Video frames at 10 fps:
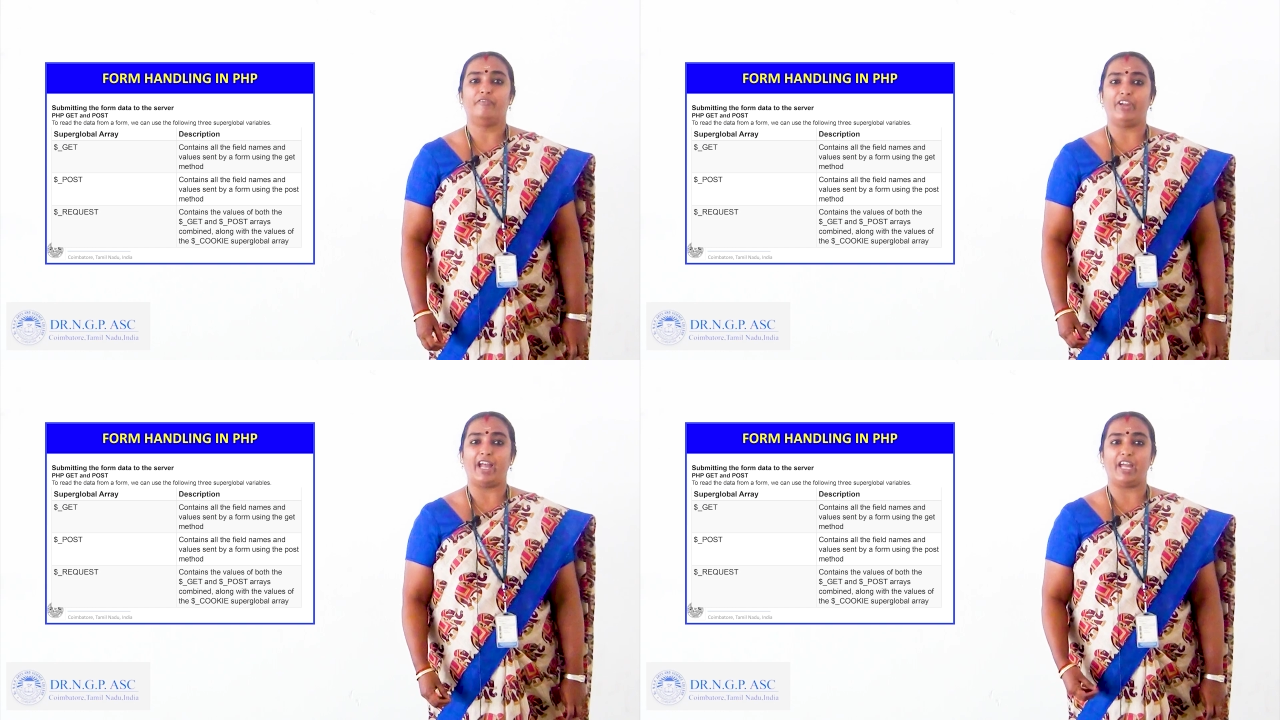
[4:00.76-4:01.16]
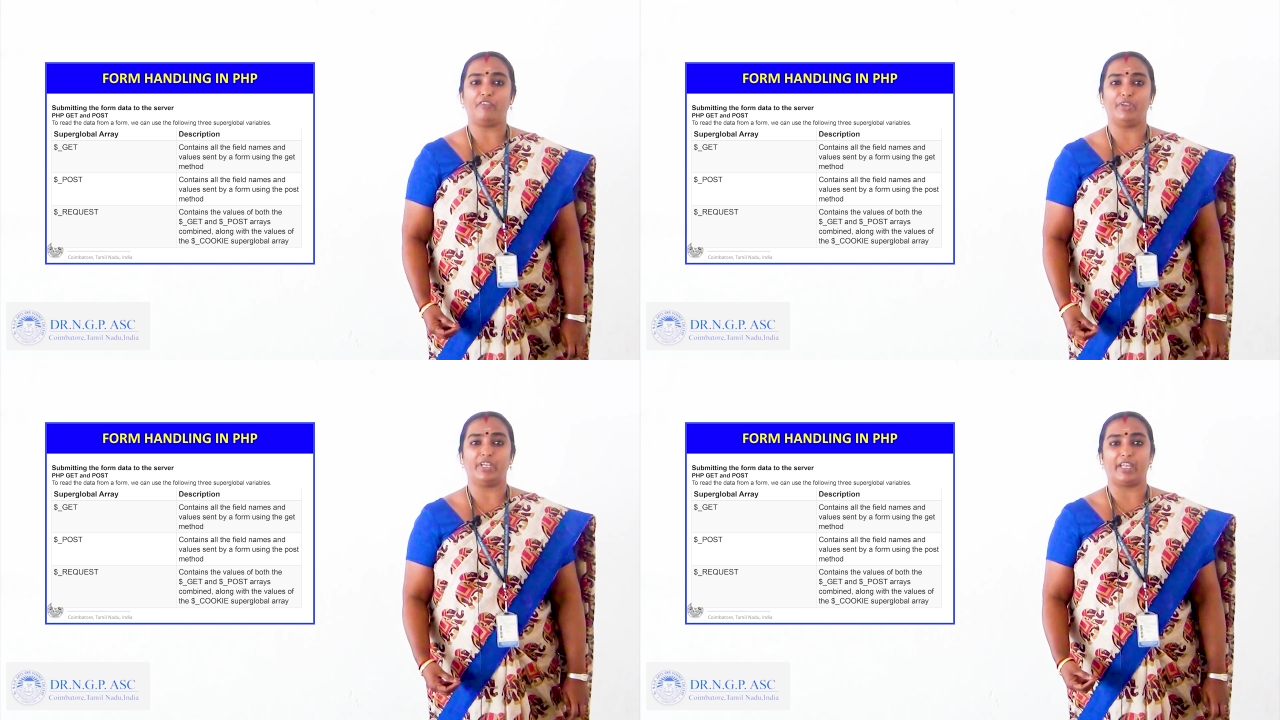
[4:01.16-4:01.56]

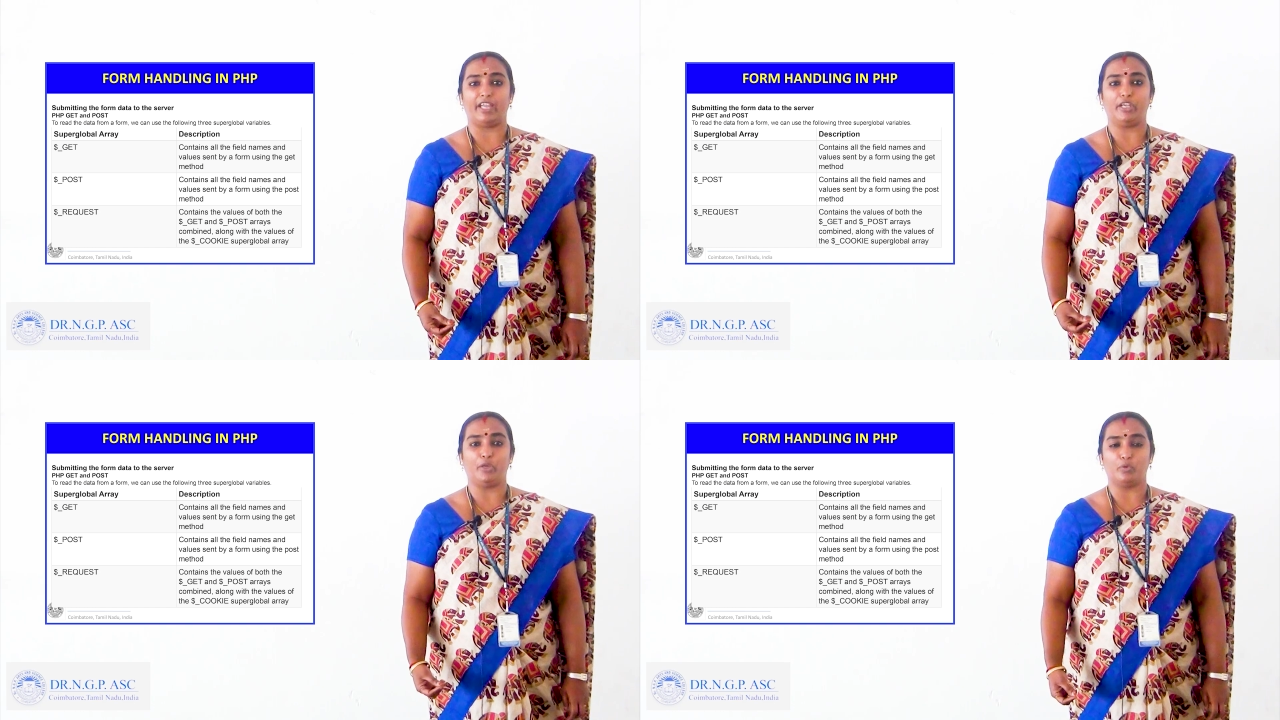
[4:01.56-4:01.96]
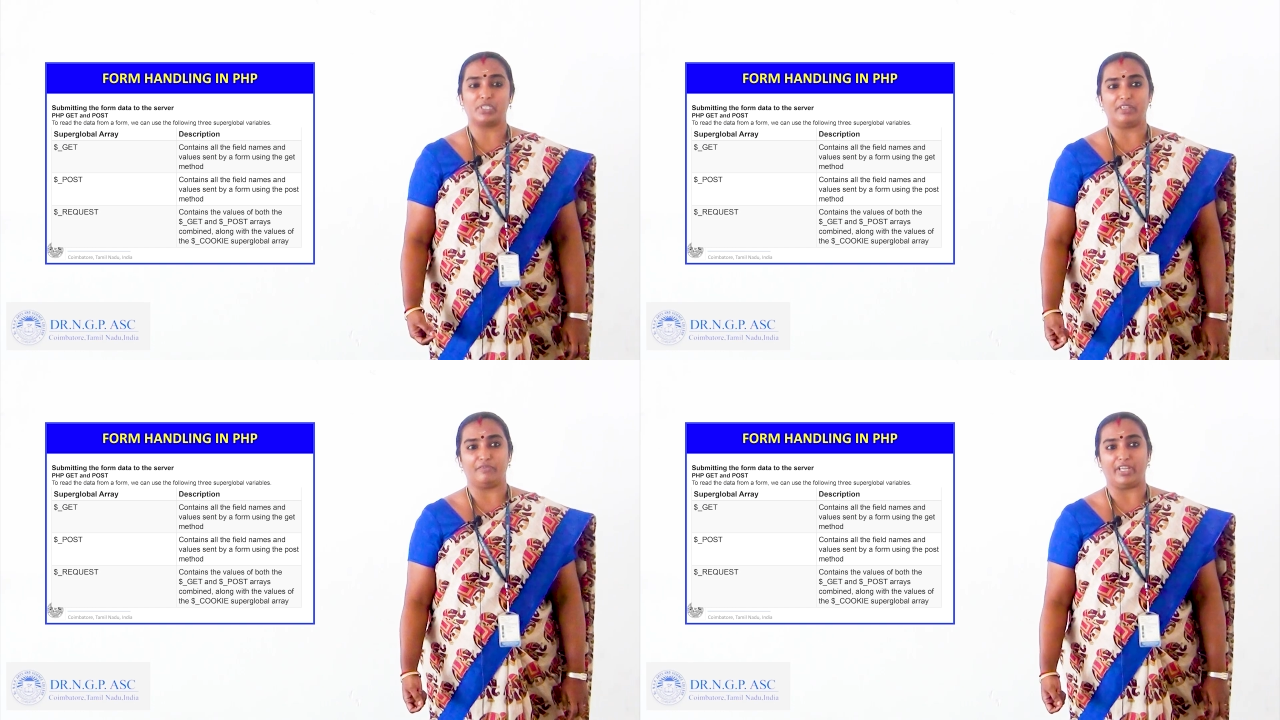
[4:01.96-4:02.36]
where we can
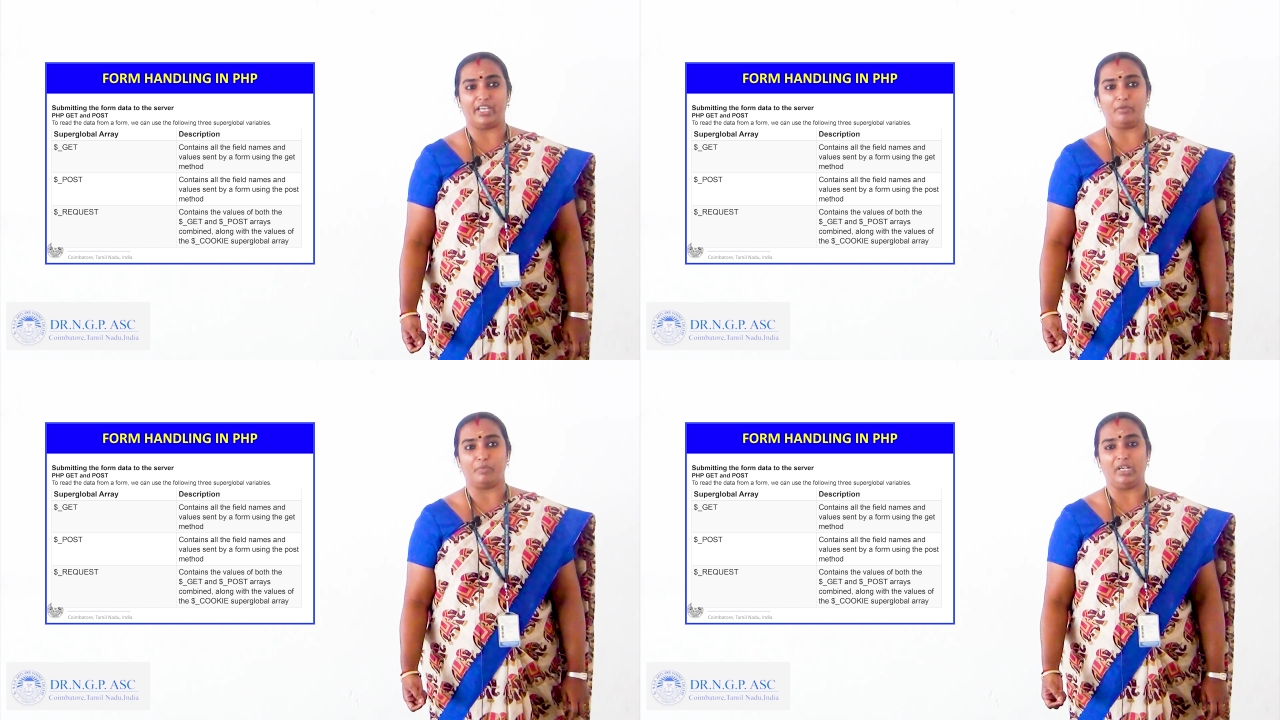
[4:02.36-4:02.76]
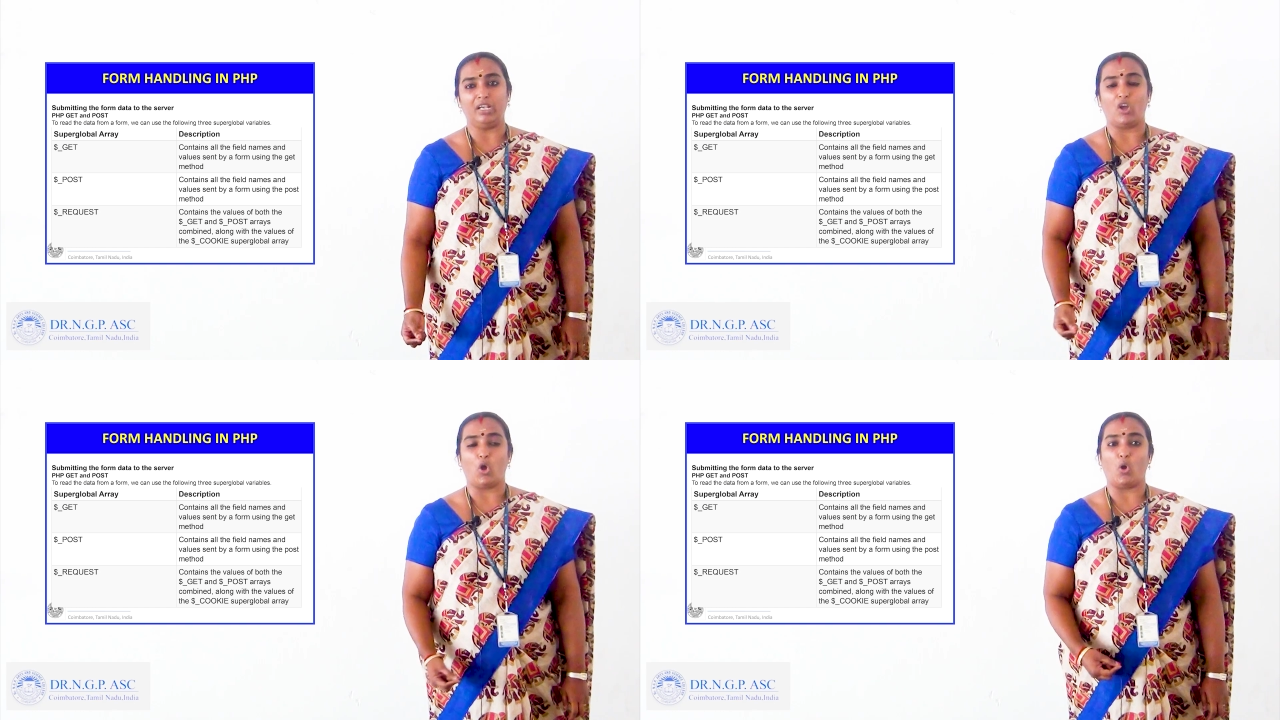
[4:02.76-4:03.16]
use the variable,